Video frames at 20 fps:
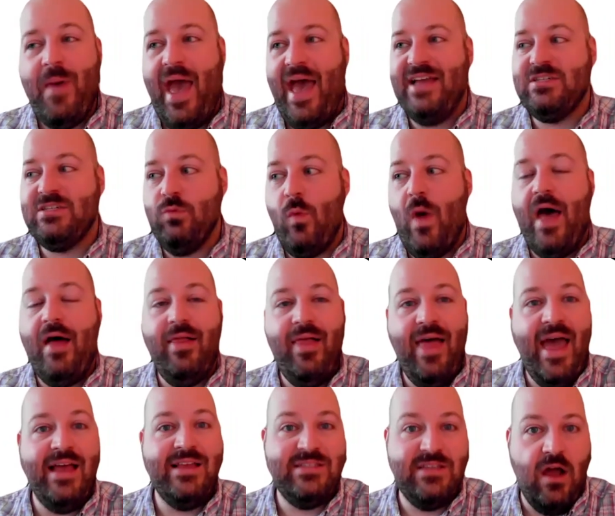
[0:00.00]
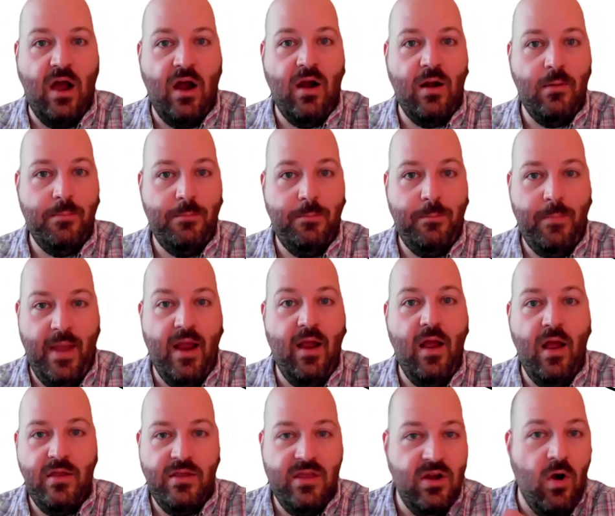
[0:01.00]
as well as our
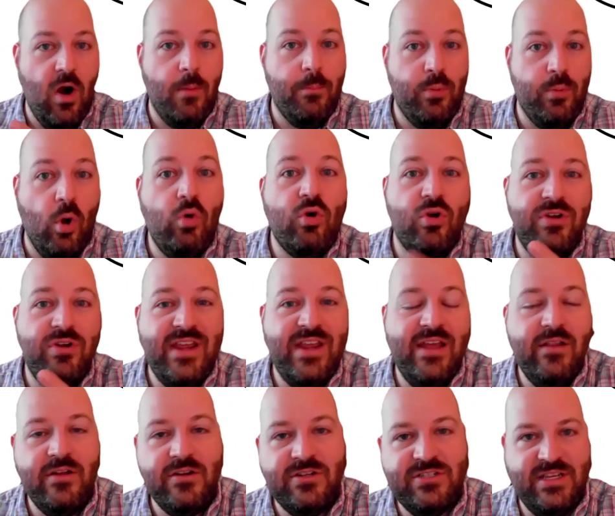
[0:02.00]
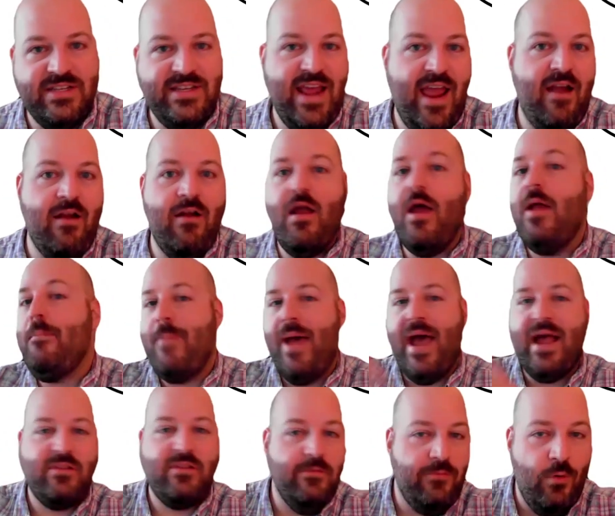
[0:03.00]
our broker dealers, Cetera and
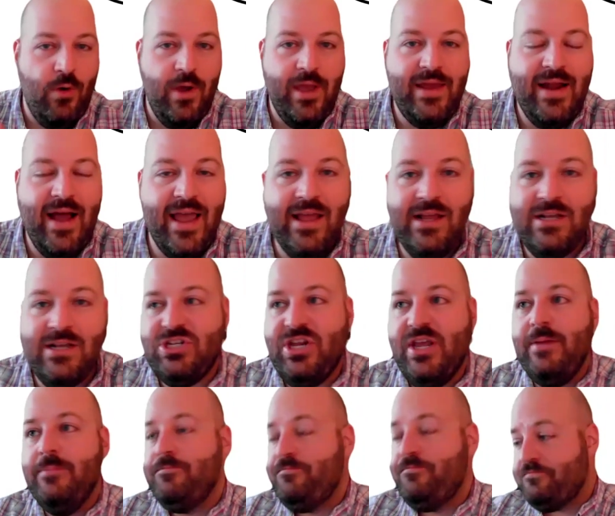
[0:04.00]
Back to Voy and ING,